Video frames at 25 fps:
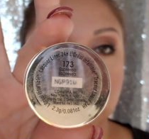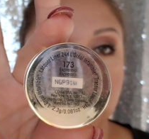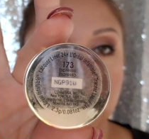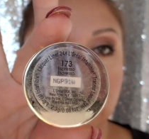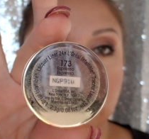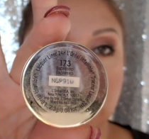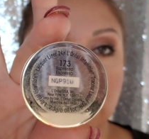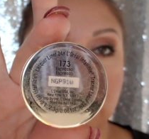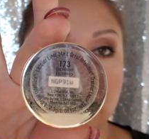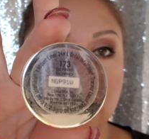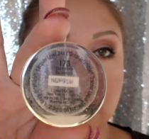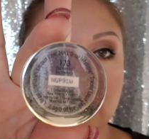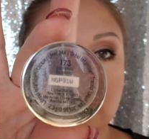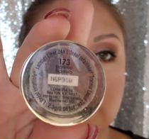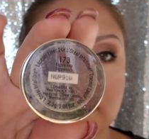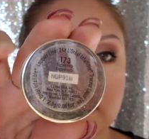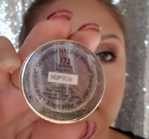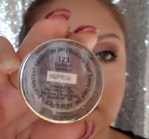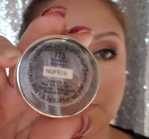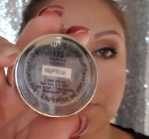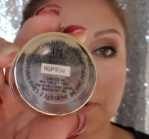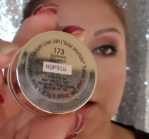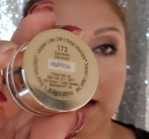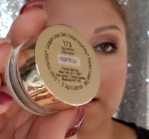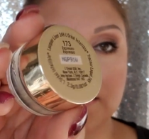shade
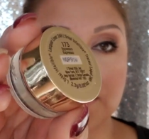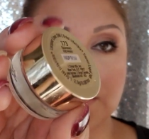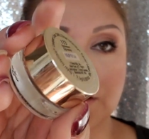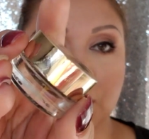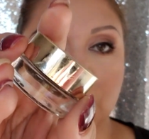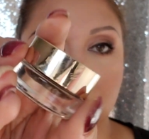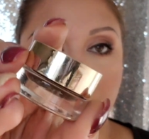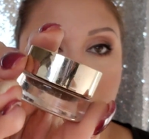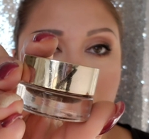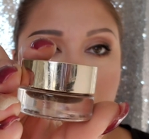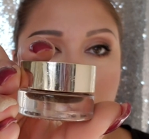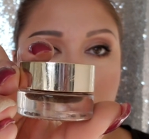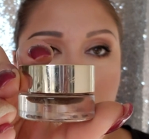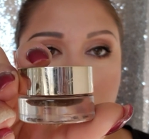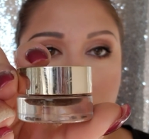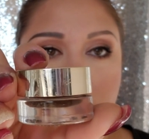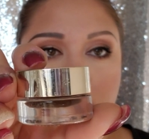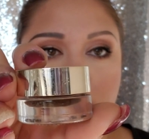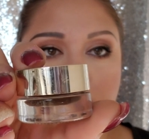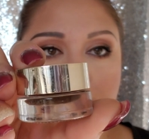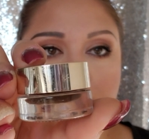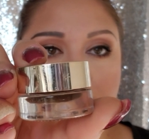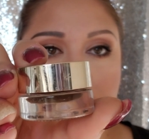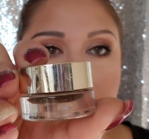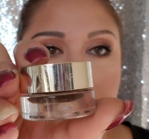Espresso,
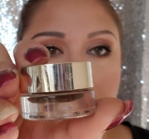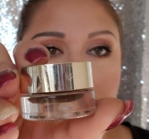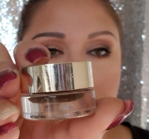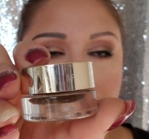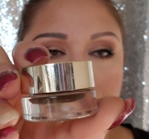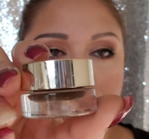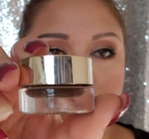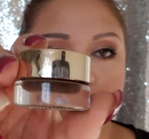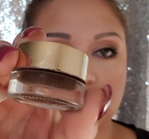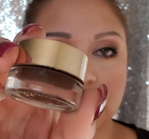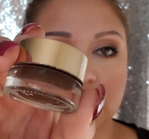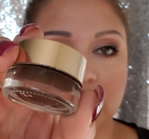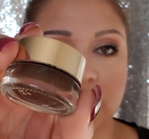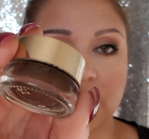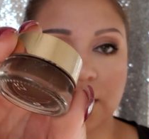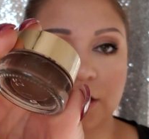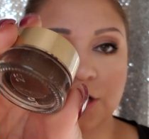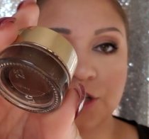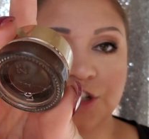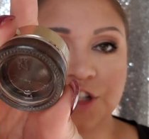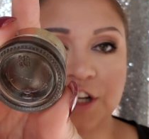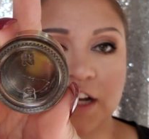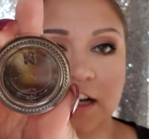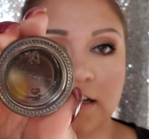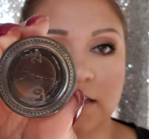and it's just their
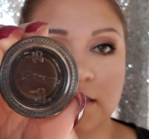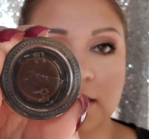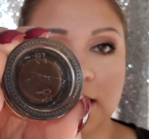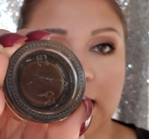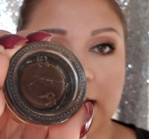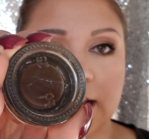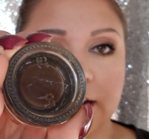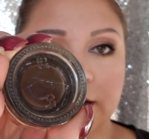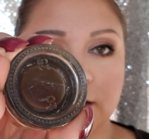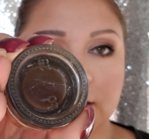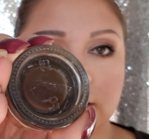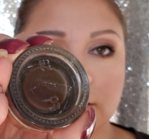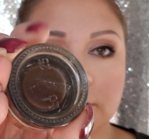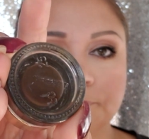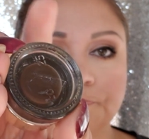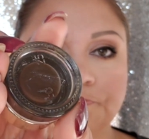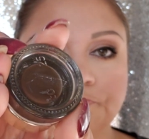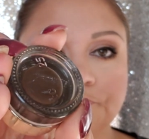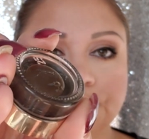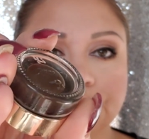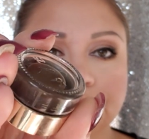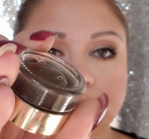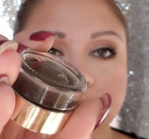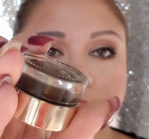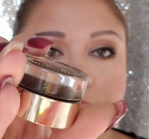gel liner.
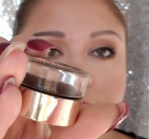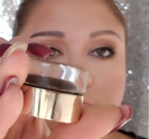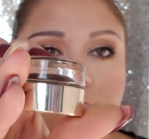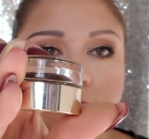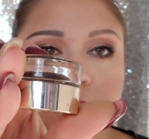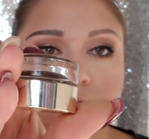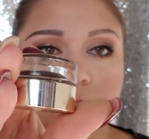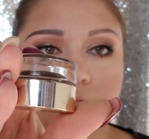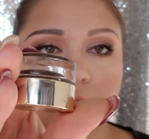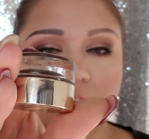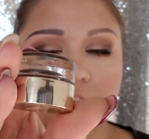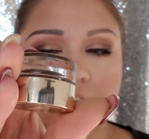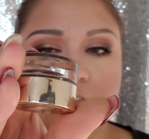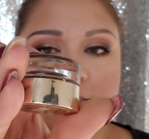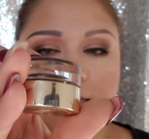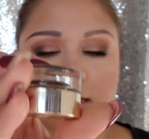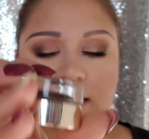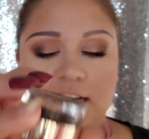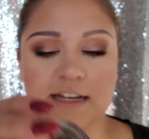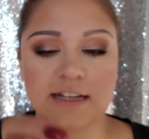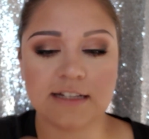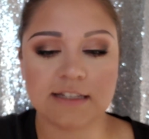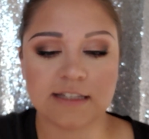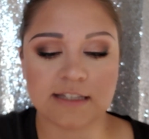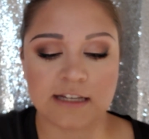It's a
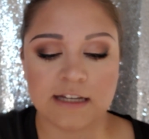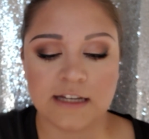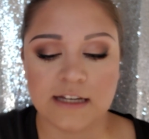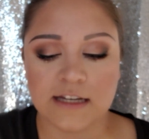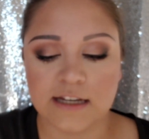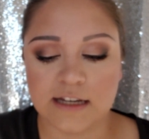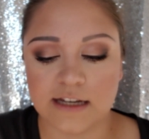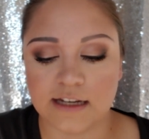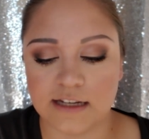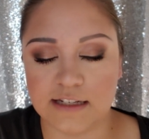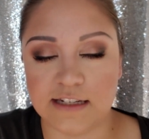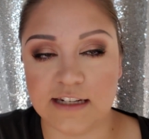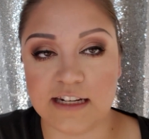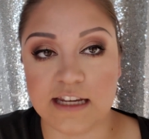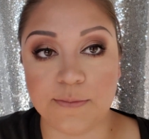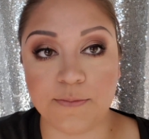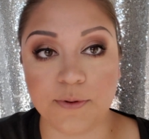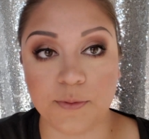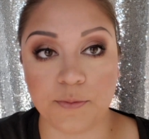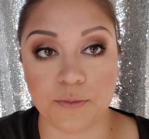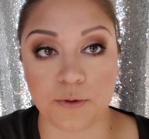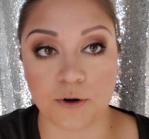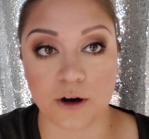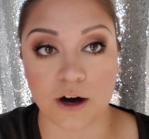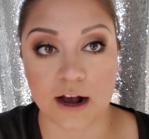nice
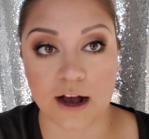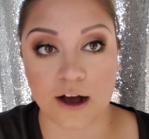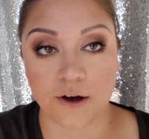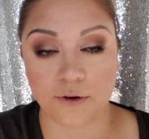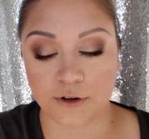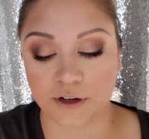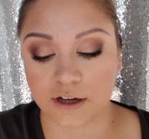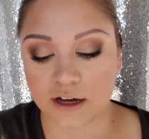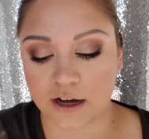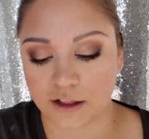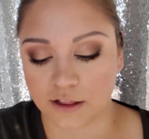deep brown